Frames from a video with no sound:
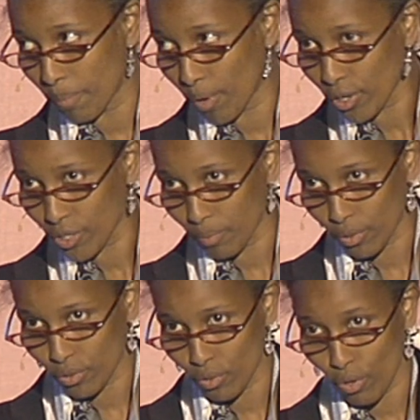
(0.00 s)

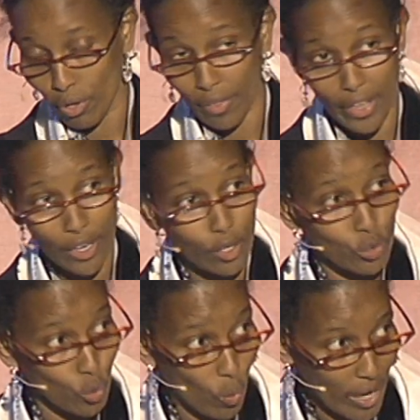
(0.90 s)
impossible to go there
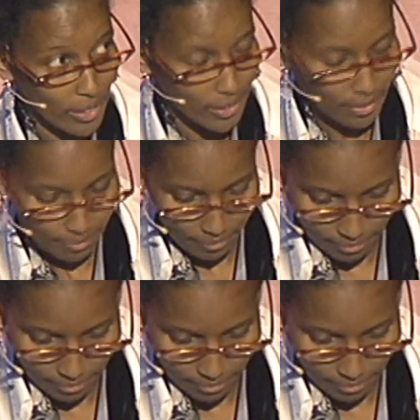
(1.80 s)
twice.